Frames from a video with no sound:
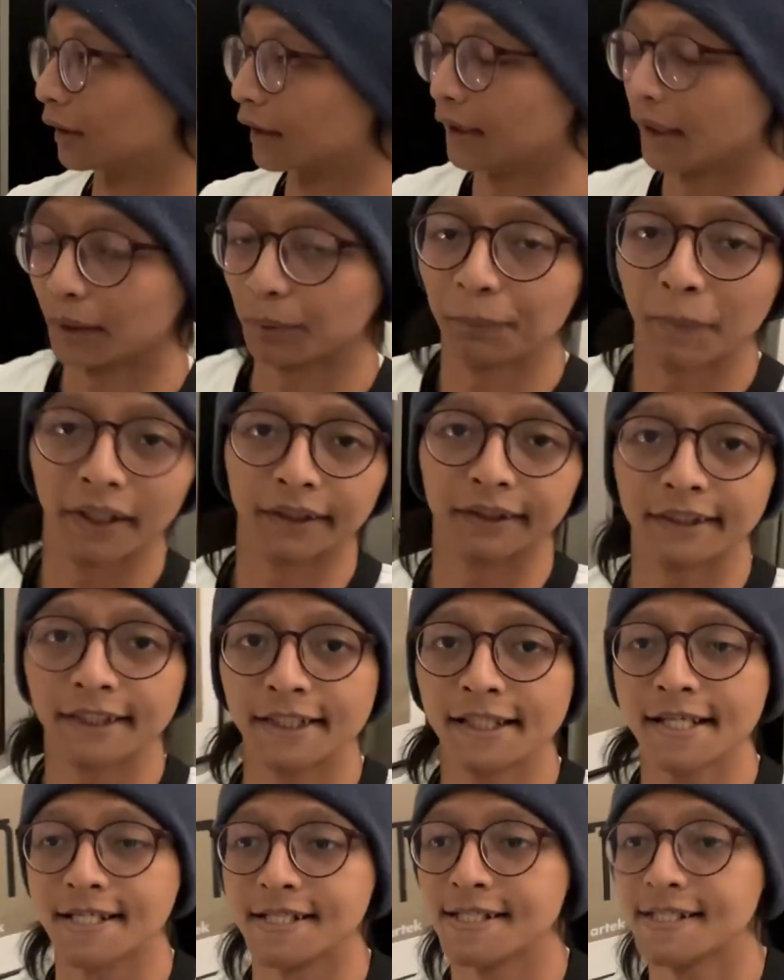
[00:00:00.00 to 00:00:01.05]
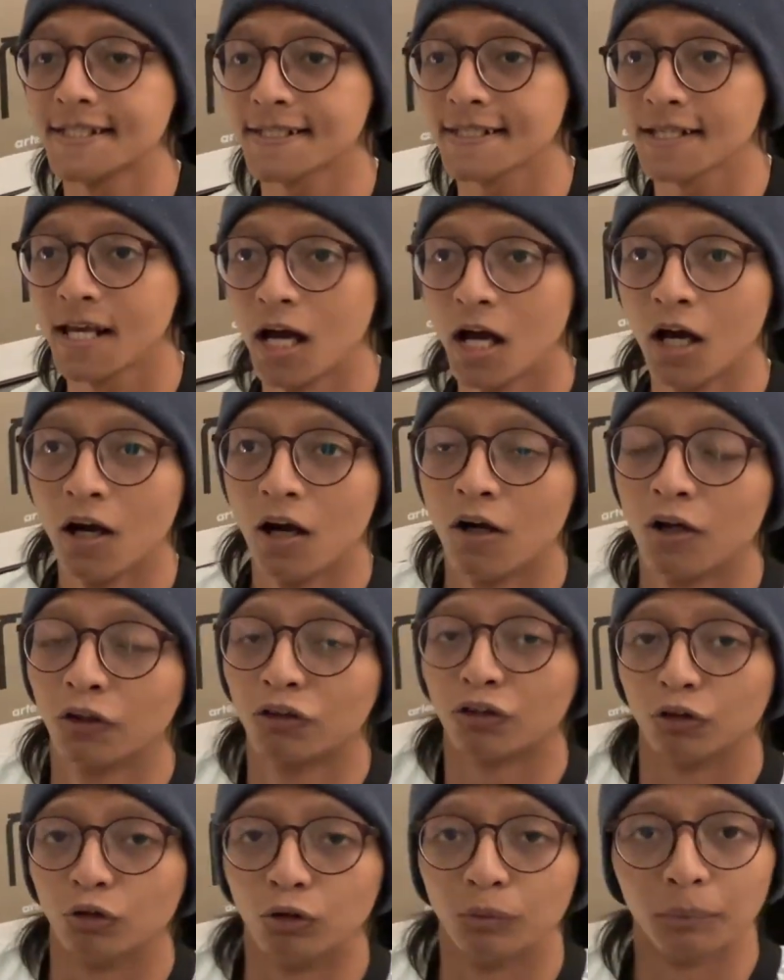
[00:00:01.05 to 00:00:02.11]
to collect my keys
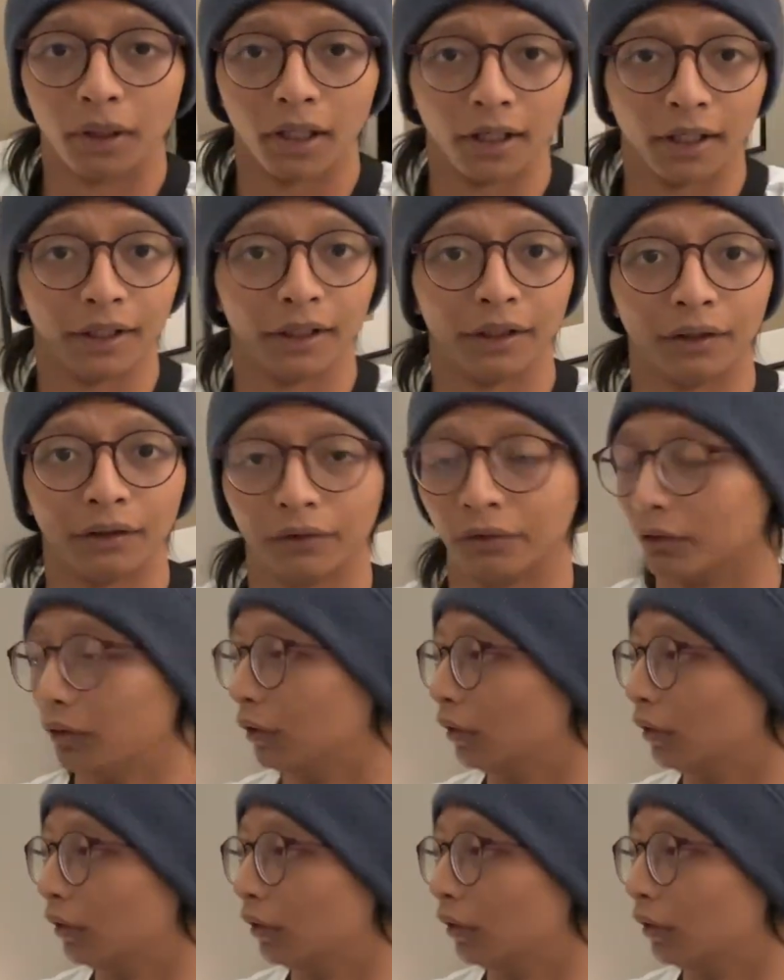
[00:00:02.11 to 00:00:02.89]
to my